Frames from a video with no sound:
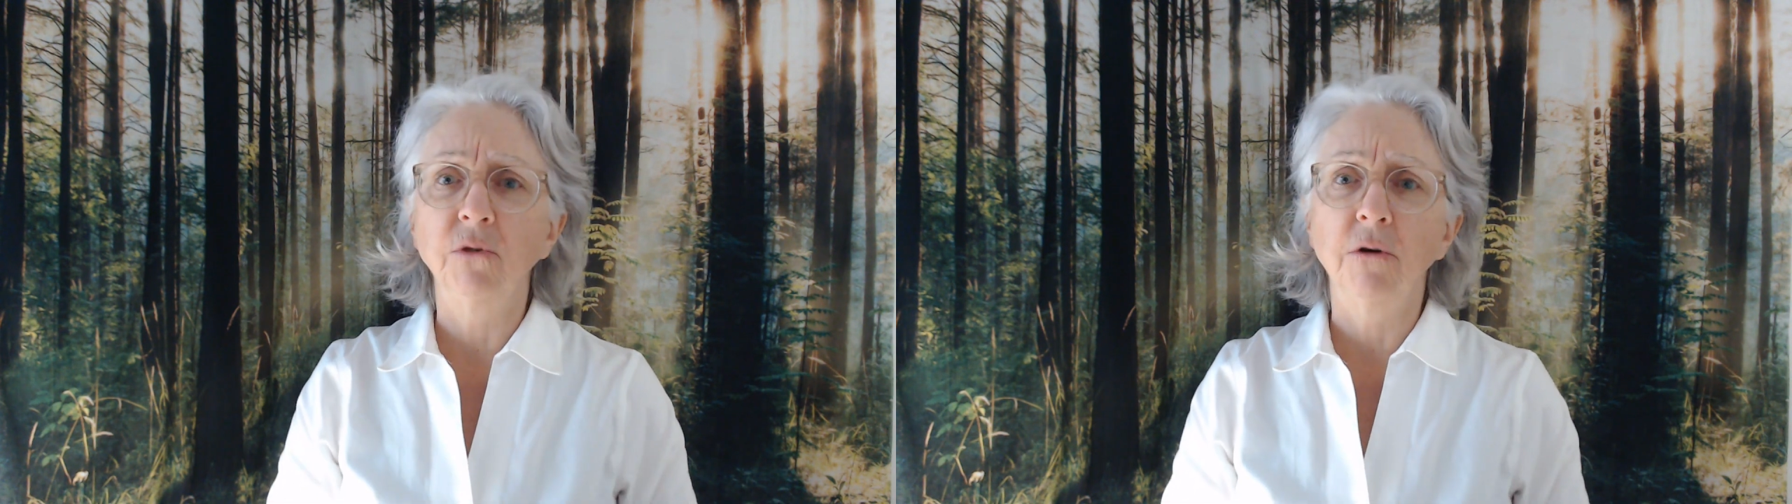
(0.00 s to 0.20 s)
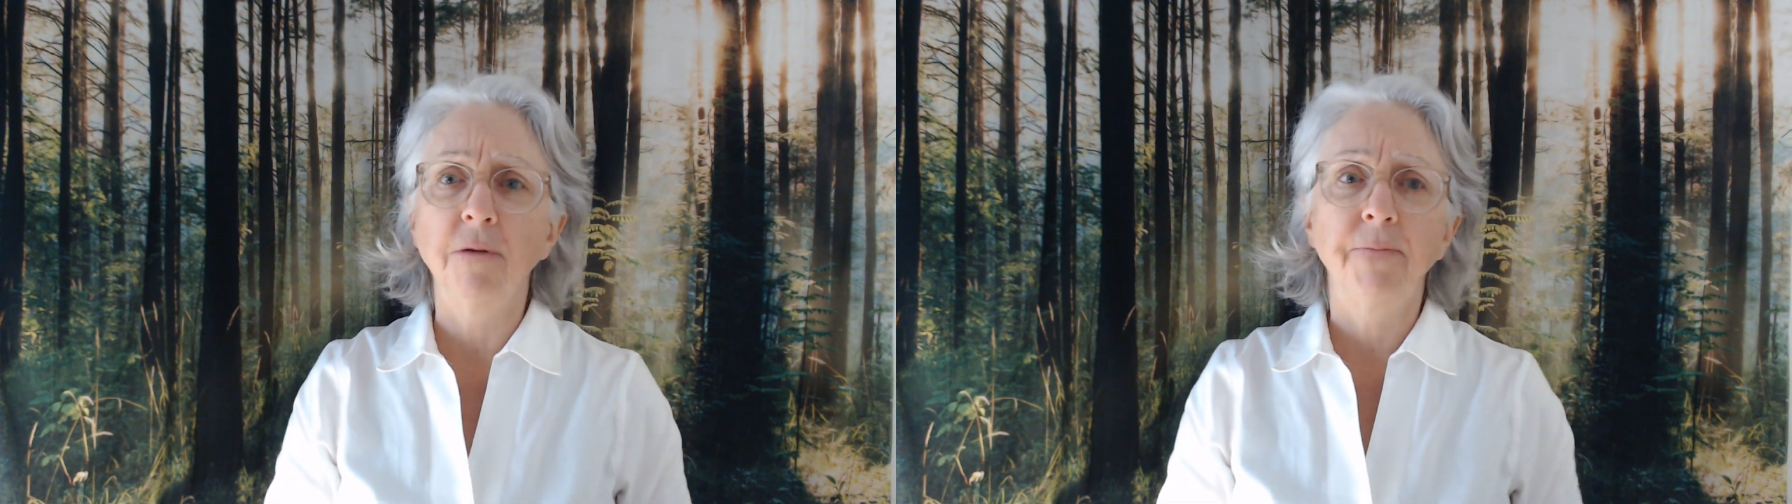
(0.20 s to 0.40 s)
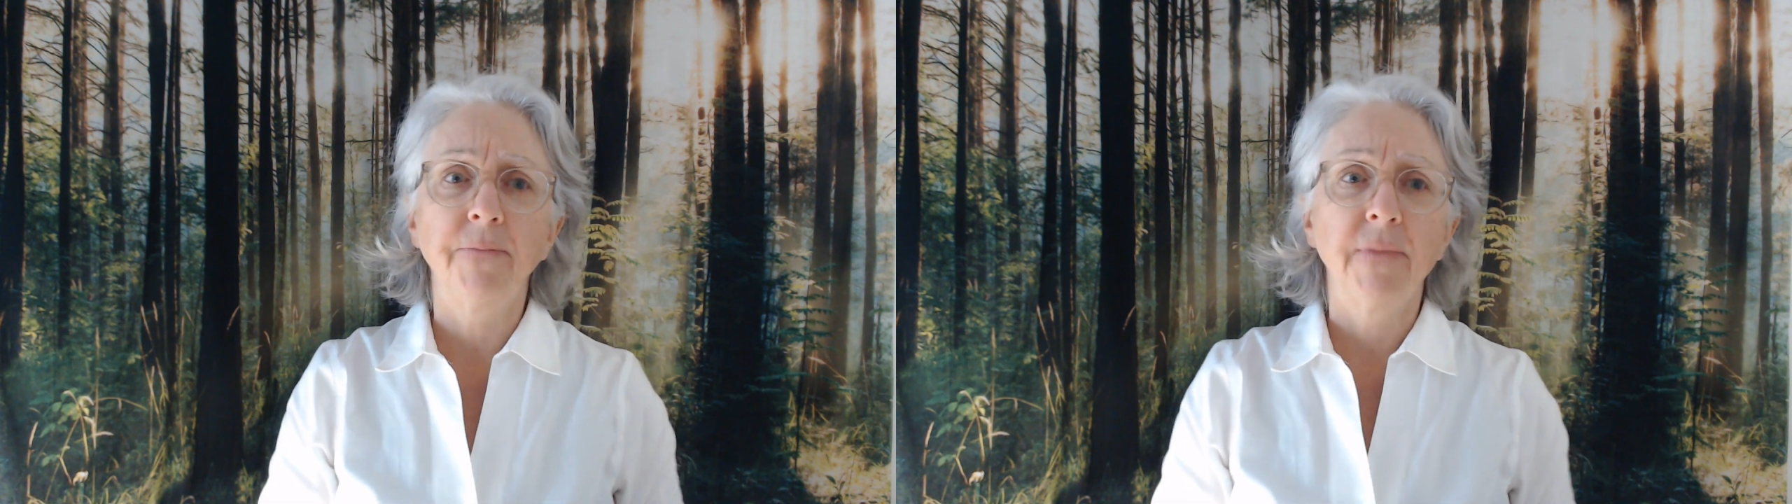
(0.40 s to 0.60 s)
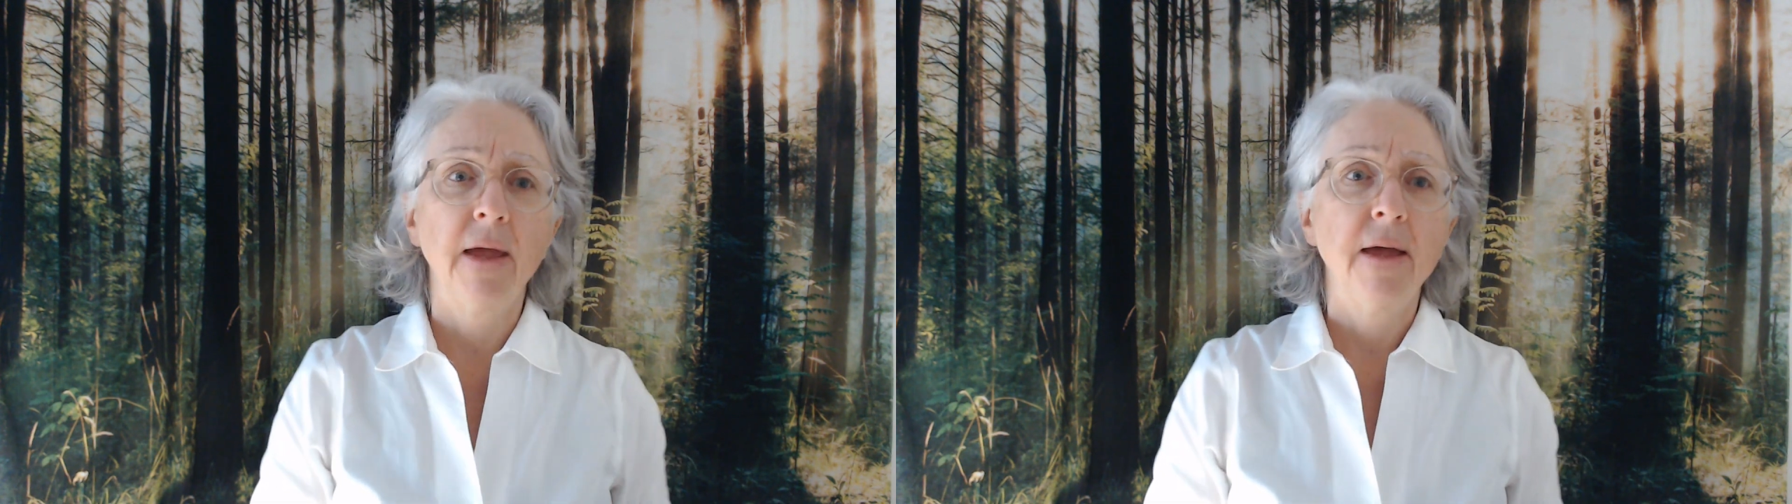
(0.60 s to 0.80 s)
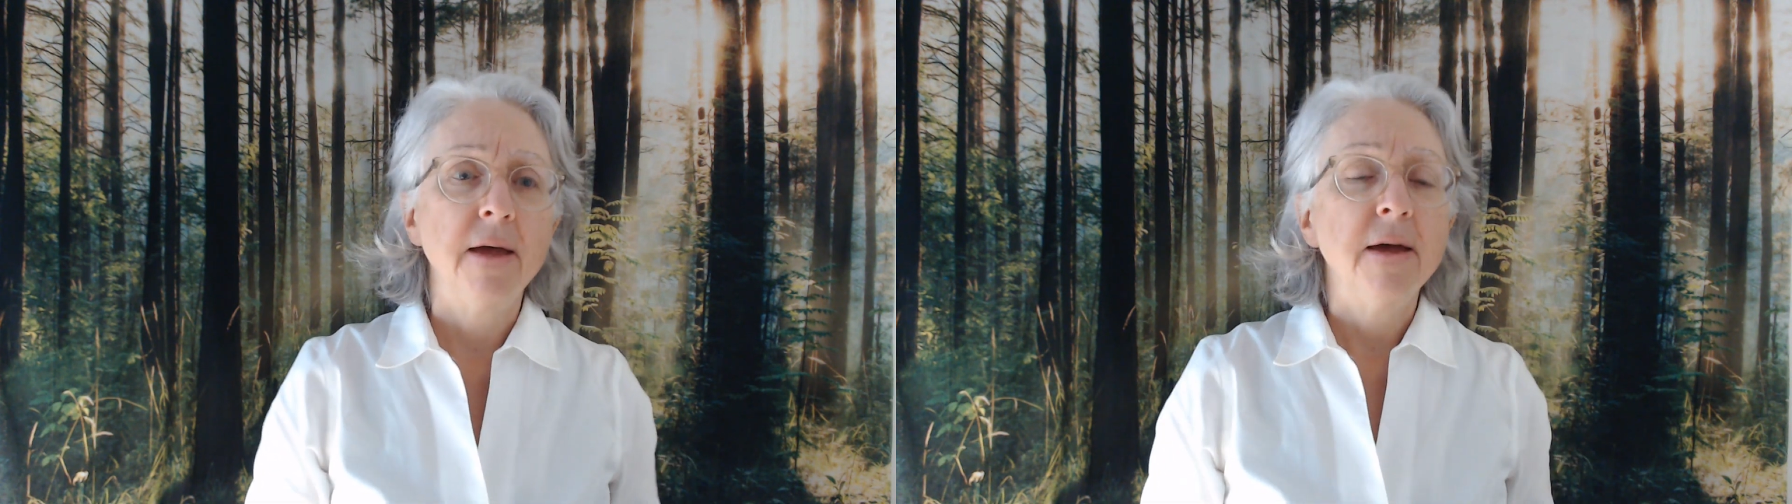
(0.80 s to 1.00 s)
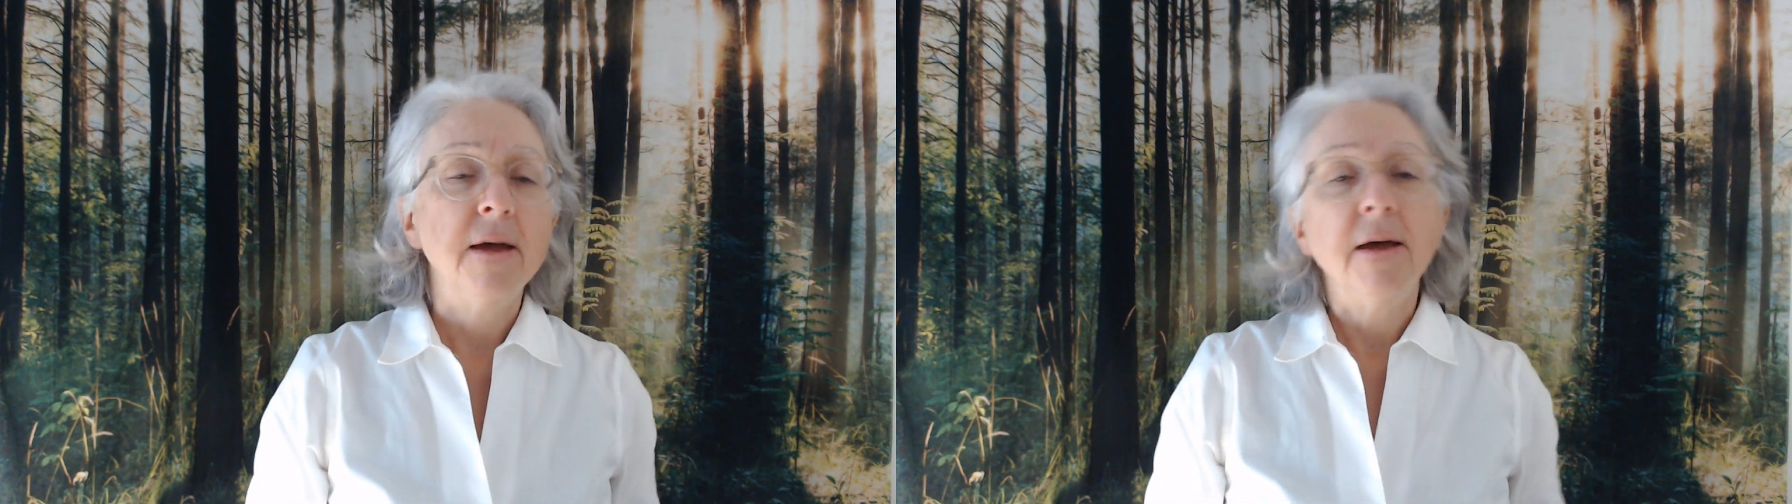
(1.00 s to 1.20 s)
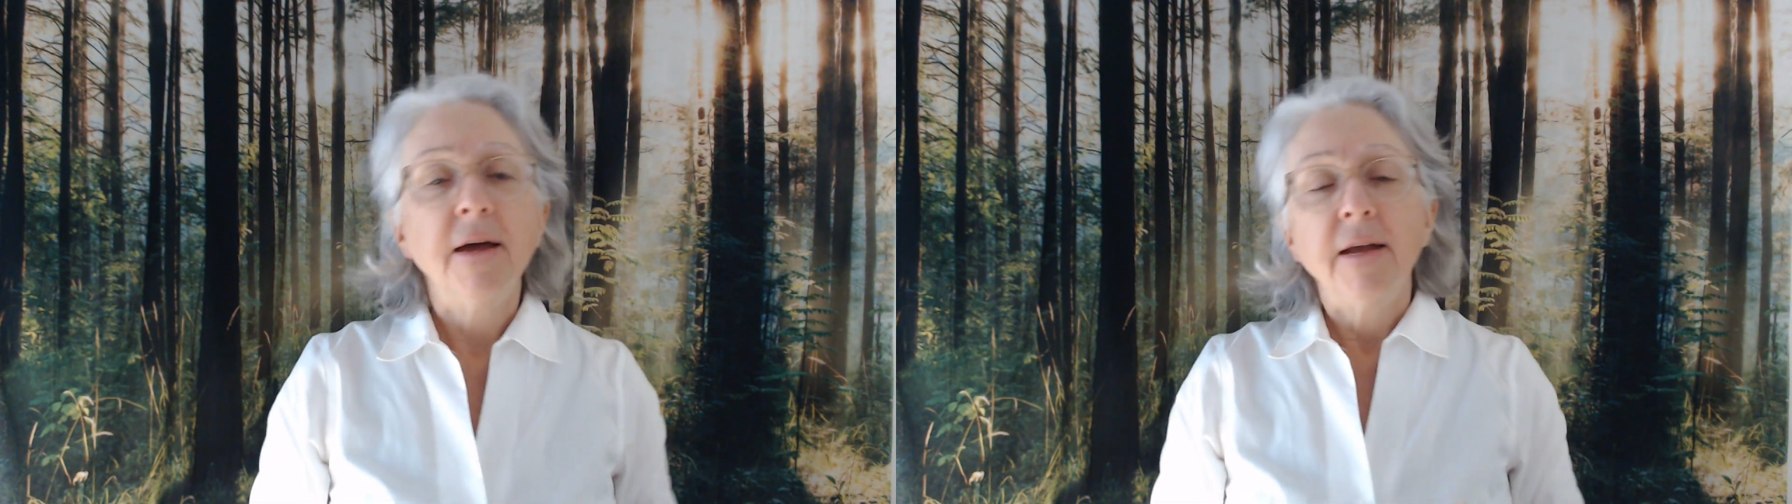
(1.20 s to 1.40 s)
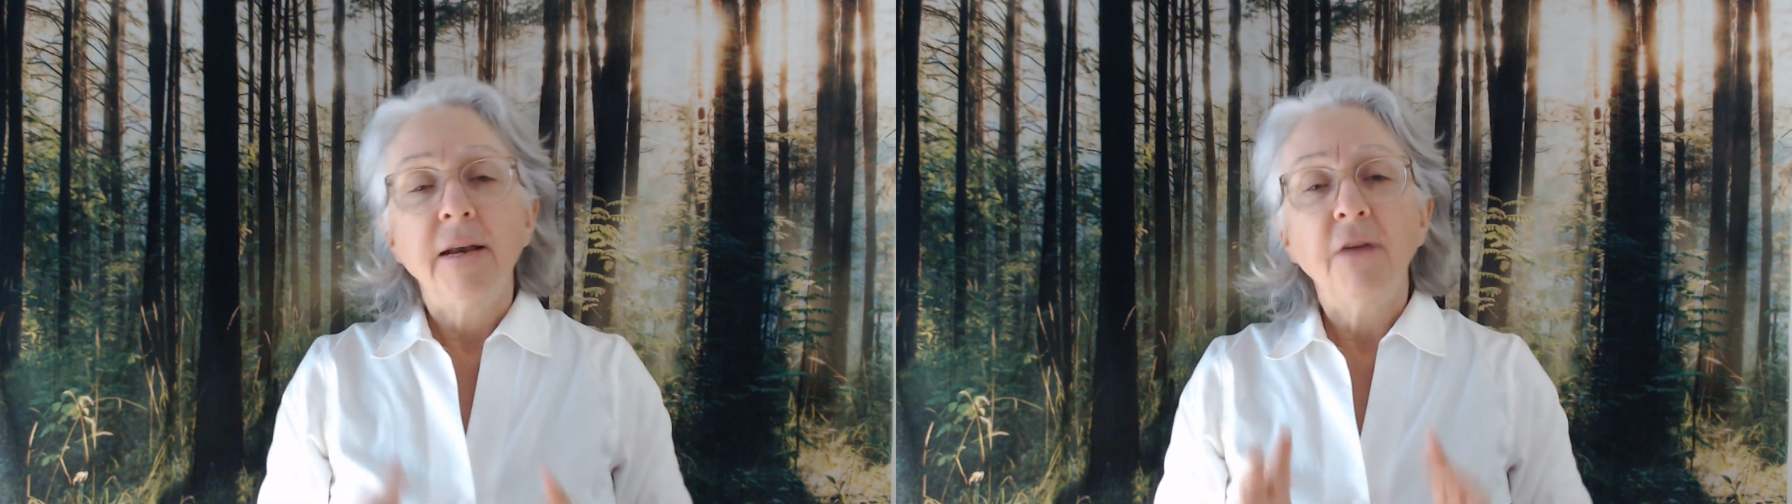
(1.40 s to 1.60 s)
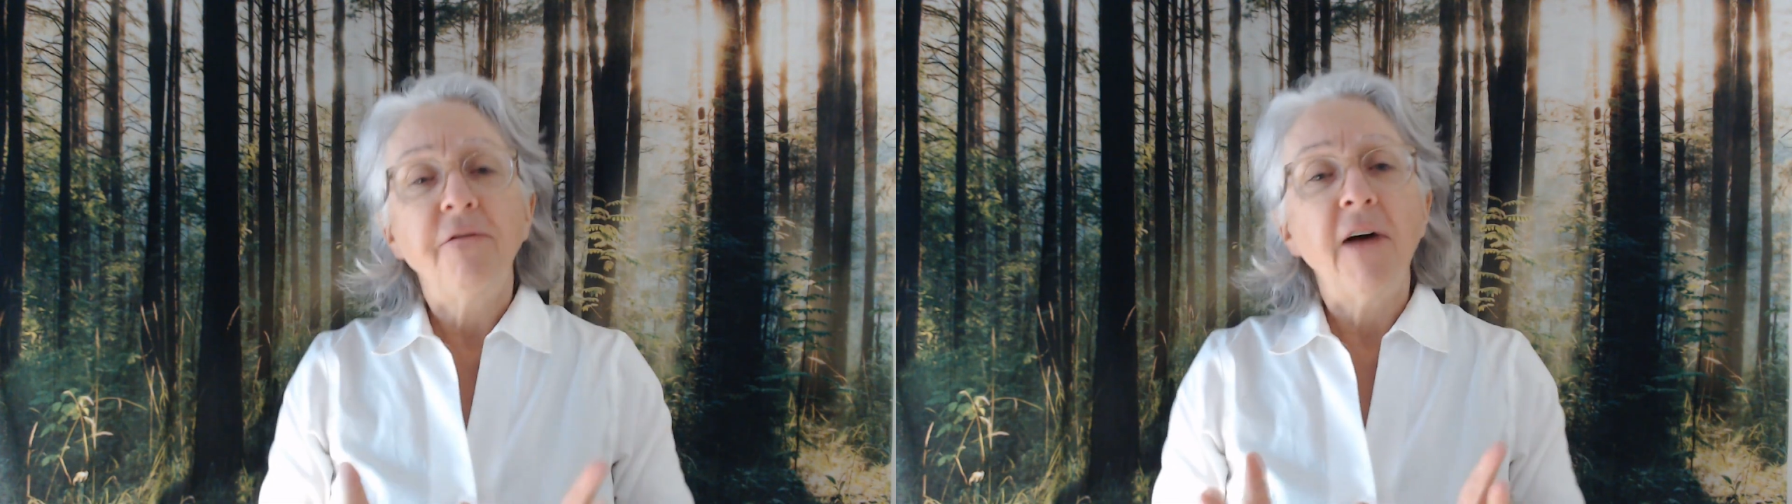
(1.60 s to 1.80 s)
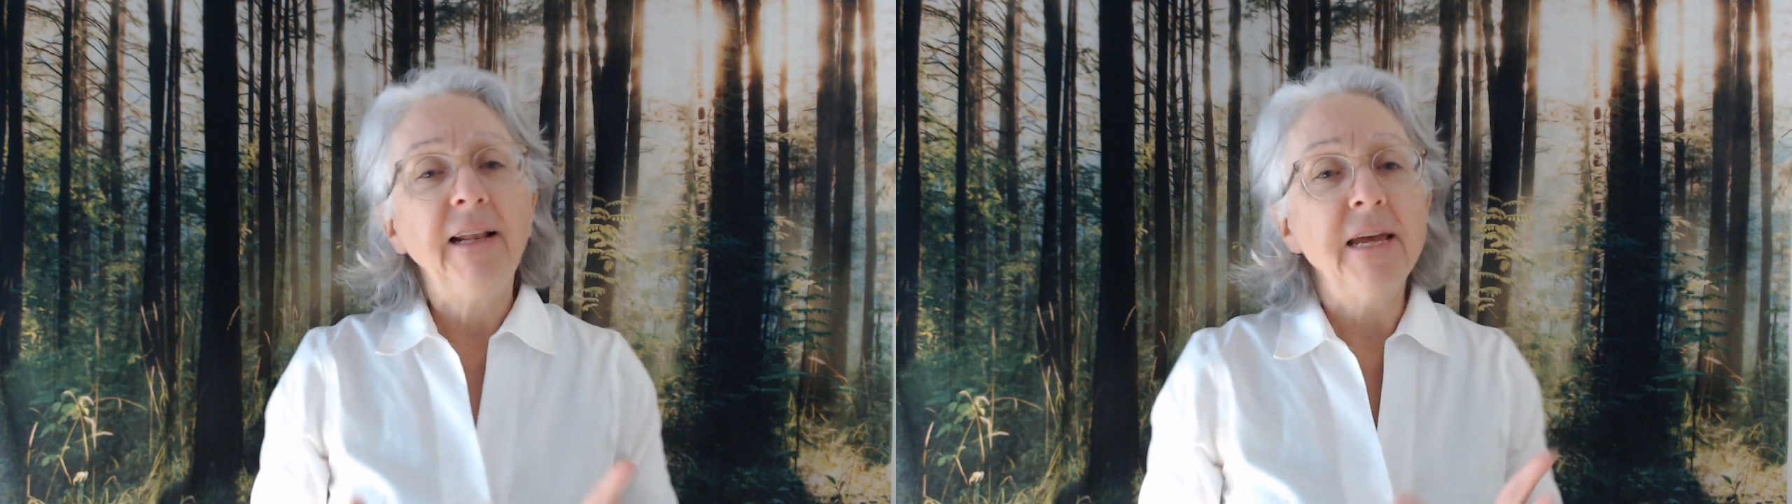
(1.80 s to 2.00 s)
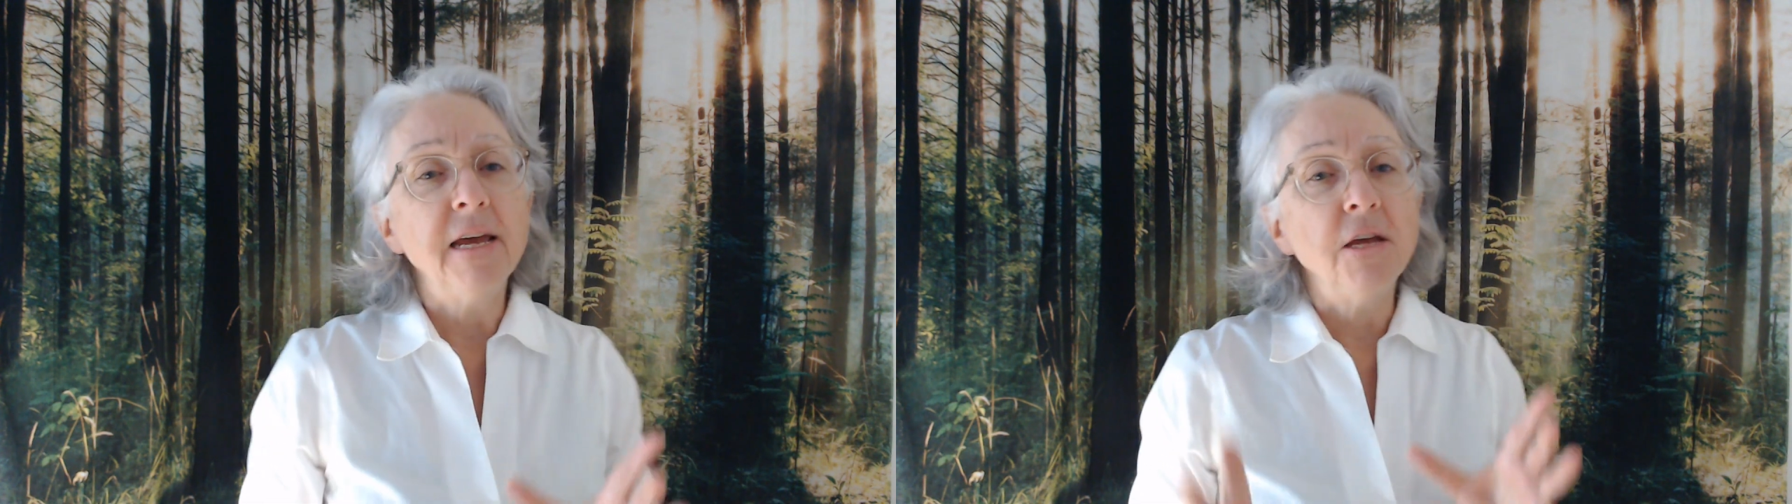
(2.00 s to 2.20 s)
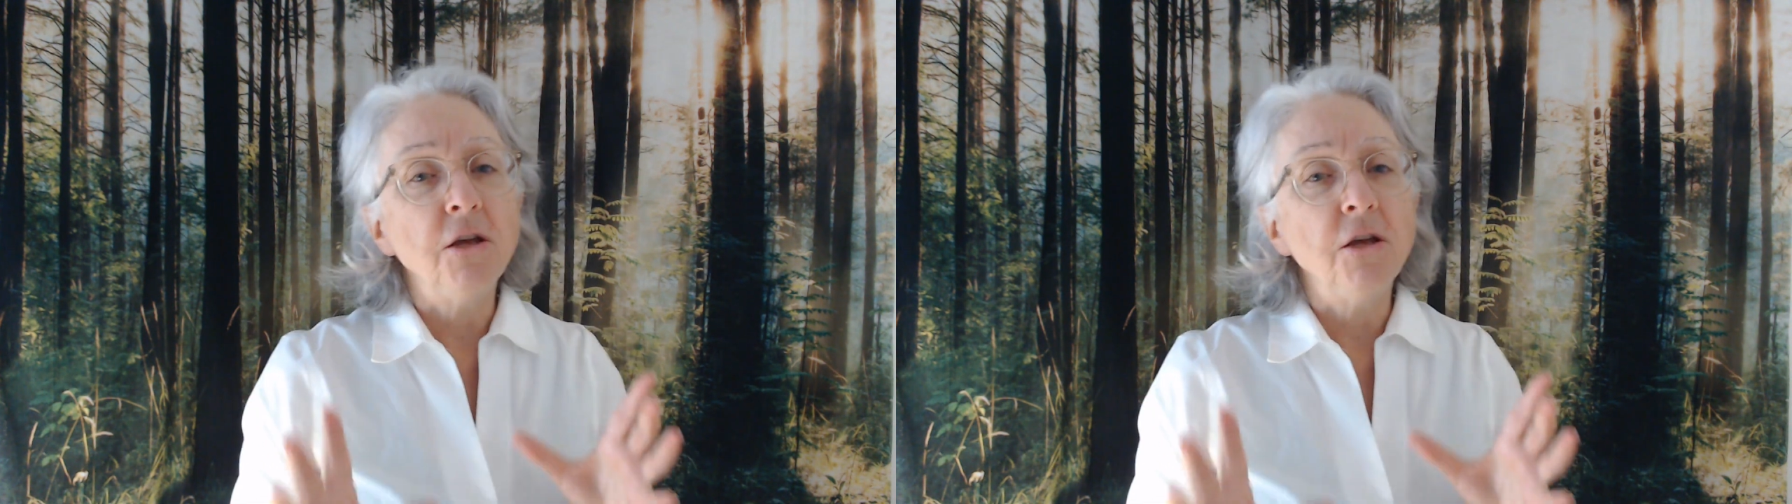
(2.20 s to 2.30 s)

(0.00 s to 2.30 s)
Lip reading: sort. Now, finally,